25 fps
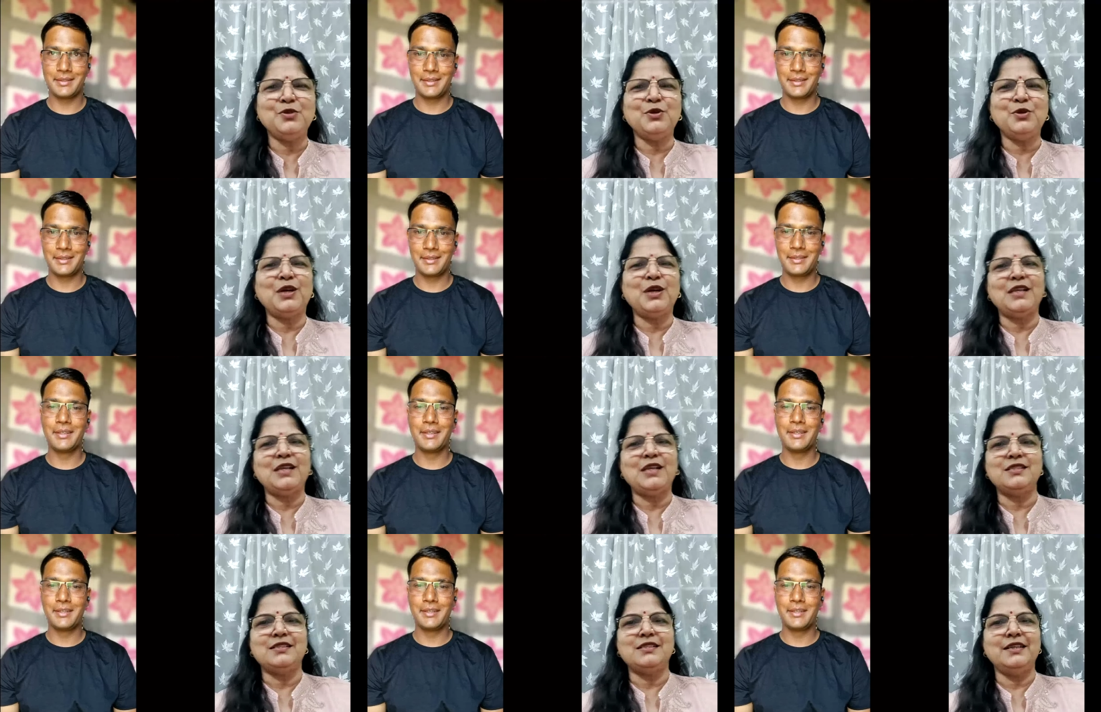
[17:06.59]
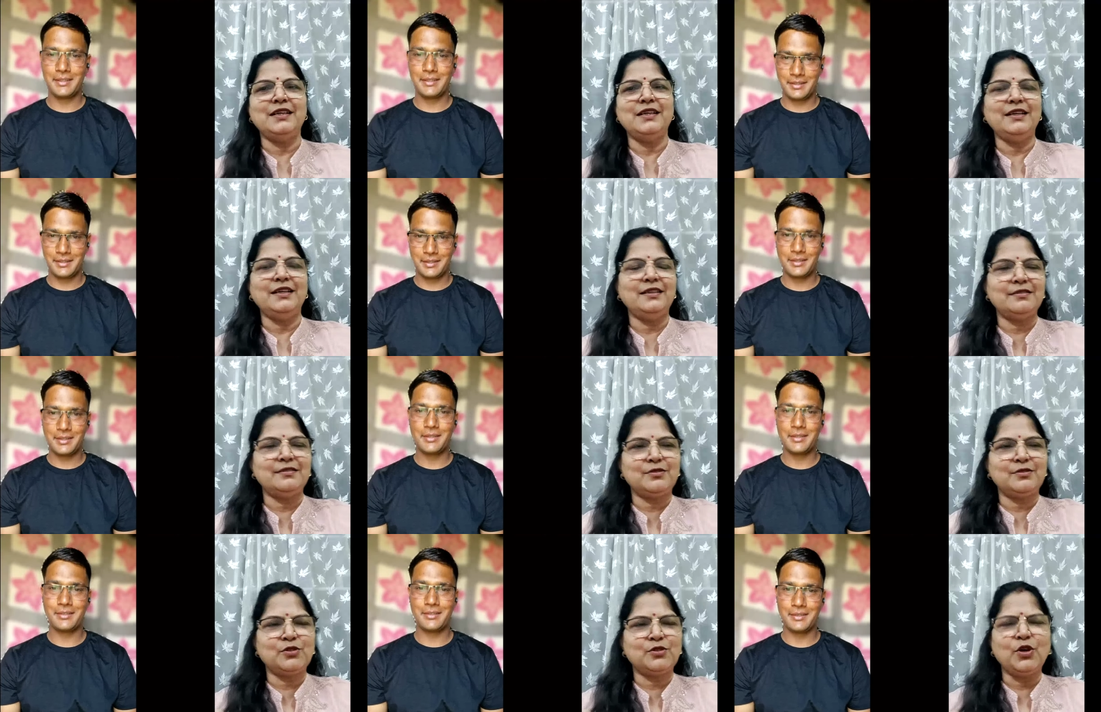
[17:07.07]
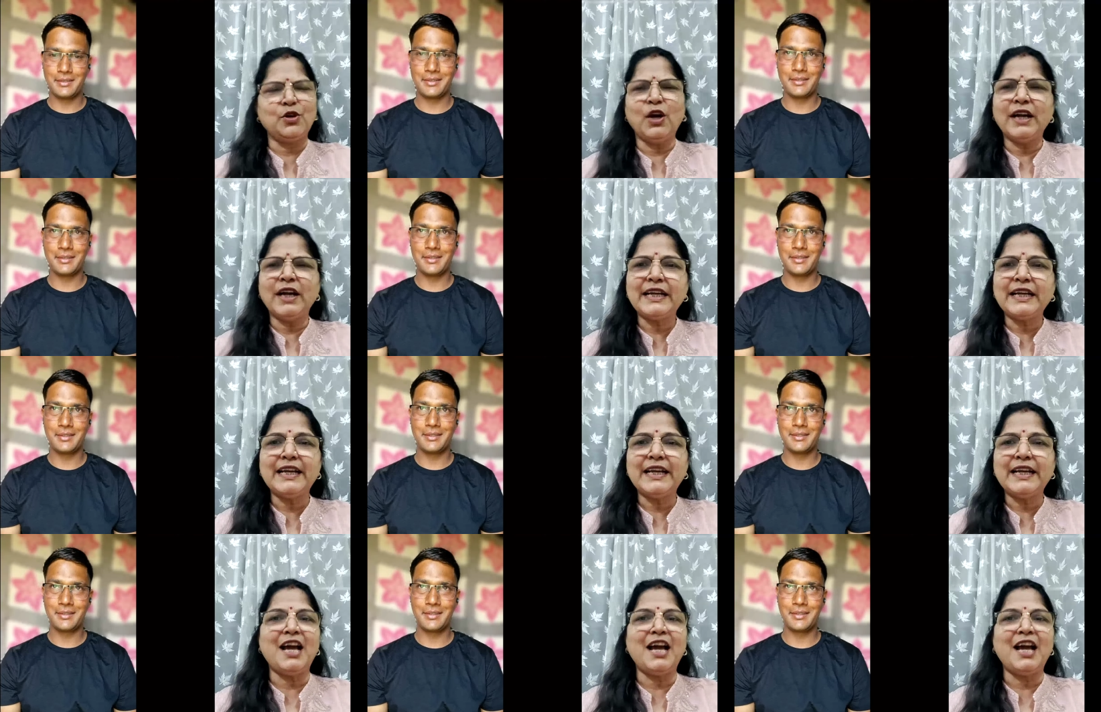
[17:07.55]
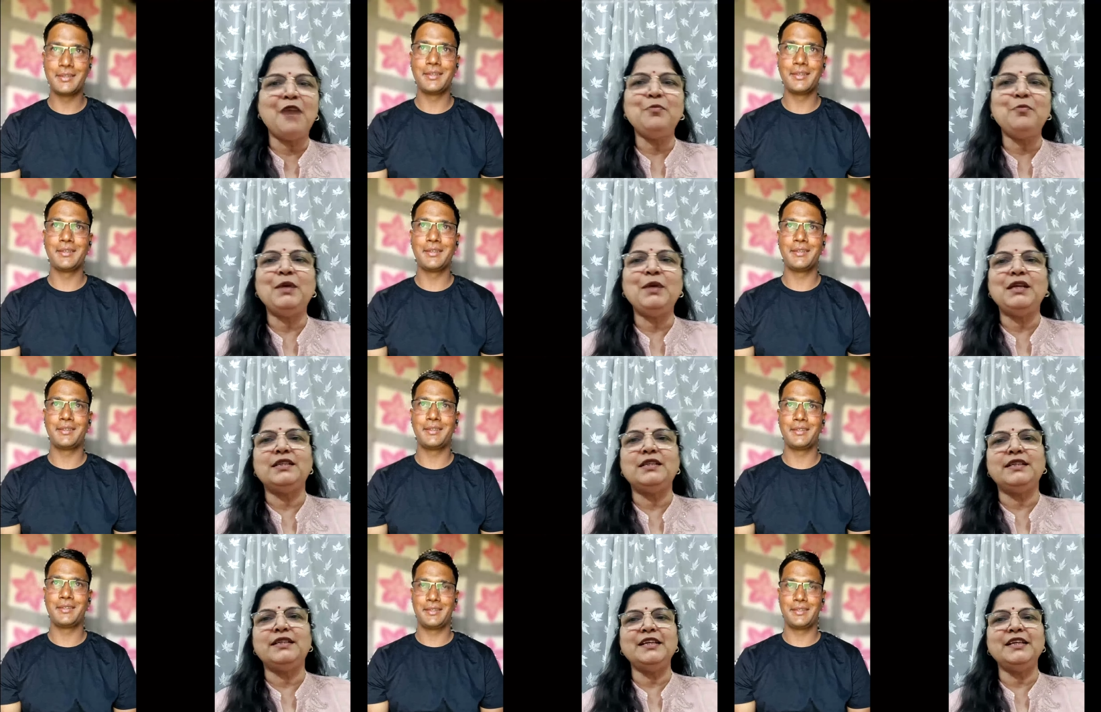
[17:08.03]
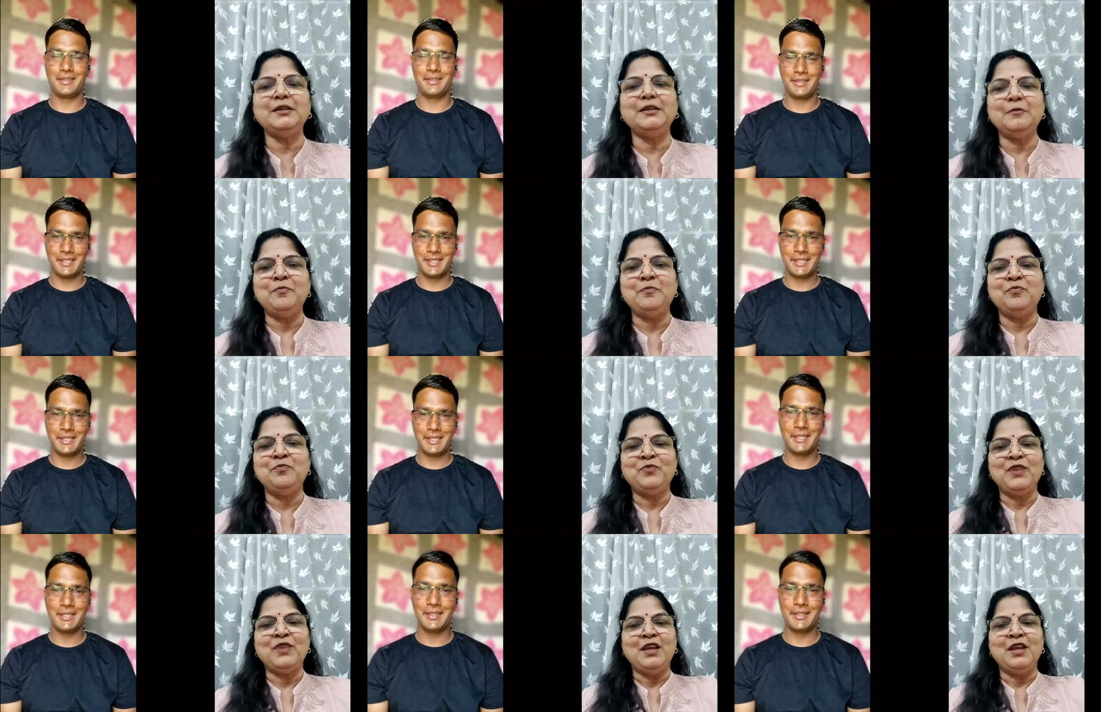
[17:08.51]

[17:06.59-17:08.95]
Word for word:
Speaker 1: You can say a short nap I take